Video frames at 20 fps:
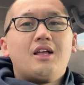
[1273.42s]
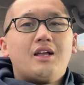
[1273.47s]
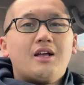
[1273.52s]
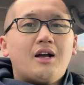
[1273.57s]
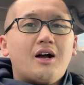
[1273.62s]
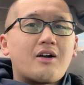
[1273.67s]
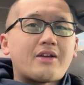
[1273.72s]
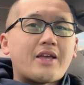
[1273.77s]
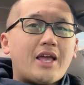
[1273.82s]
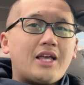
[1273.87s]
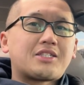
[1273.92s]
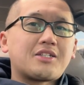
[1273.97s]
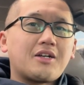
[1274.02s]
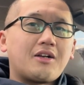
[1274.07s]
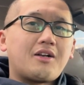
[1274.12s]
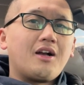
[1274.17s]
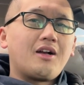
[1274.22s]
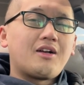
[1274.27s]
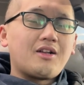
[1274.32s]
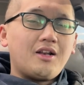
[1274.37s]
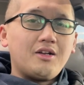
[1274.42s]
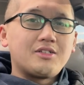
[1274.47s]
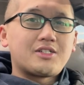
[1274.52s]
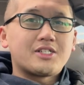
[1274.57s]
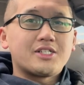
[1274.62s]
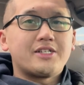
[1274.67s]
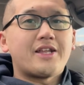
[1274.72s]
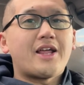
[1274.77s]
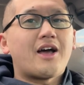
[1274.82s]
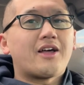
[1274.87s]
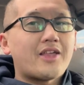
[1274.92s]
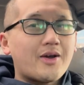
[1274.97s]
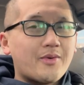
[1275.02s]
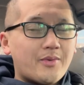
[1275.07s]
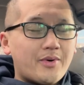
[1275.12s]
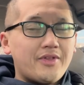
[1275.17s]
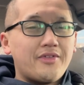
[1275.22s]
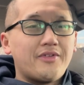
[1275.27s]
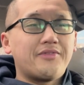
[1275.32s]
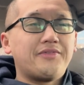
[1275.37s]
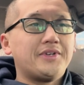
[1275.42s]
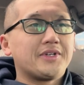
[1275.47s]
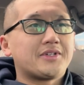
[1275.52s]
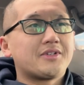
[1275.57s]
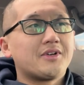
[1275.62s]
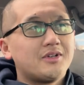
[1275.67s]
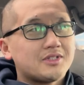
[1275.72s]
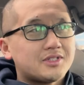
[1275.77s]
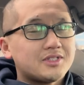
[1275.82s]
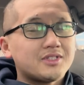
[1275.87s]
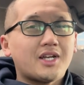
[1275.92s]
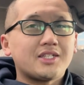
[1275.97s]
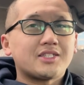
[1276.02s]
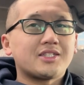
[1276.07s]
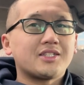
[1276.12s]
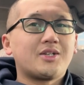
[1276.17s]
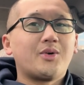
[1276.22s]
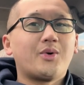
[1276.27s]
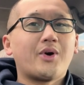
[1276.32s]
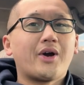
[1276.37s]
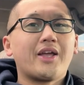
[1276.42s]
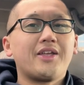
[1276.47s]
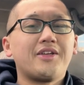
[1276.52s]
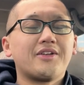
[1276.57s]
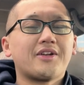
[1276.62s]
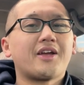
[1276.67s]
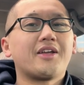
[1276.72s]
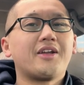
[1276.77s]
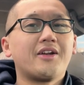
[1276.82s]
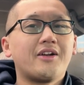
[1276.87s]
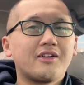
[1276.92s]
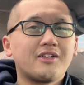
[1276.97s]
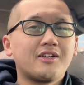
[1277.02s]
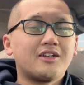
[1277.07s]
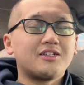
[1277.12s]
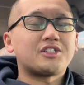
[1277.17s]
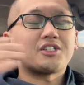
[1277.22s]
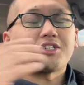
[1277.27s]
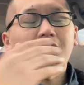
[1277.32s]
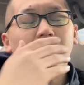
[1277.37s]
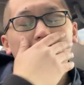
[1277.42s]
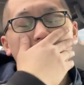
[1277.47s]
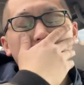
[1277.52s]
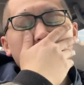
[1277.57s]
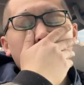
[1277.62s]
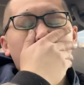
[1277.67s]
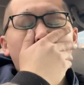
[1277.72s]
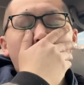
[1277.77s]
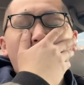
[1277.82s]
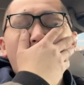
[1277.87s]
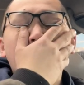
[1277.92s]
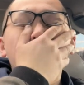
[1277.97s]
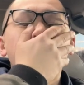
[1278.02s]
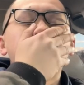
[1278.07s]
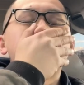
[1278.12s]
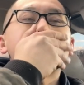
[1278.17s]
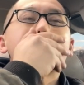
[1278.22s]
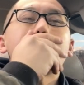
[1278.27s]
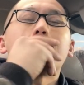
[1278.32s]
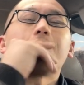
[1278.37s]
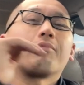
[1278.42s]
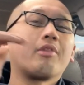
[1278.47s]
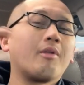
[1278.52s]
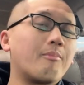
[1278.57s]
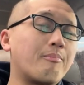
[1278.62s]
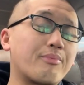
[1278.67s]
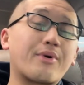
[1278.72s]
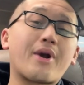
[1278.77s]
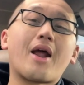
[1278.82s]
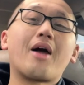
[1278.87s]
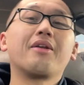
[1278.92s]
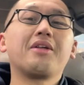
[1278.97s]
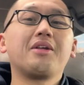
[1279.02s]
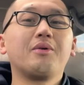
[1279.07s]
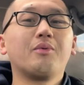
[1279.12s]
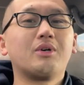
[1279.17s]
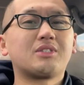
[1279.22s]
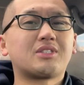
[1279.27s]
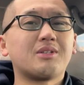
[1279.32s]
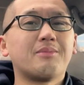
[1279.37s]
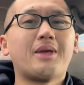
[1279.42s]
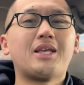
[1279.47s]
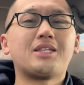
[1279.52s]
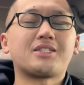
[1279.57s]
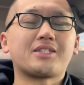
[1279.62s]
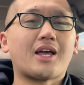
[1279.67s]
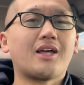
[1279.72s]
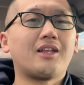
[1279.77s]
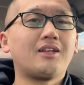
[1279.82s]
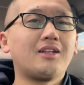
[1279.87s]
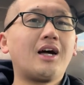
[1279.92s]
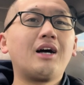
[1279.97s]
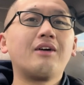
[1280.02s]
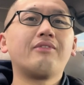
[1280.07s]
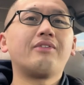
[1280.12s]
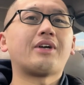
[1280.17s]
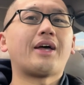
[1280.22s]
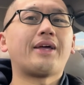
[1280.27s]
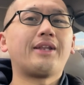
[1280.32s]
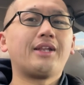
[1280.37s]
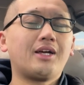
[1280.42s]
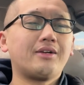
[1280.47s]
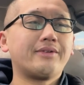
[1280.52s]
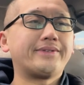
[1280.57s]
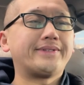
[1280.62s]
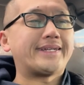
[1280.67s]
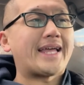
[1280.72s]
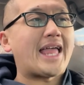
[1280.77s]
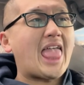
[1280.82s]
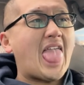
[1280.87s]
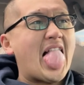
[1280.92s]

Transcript: Okay, so conclusion, now that we're in the vehicle, it's nice and quiet, you're not hearing gunshots. Uh, the Browning was amazing. I love it, I love it.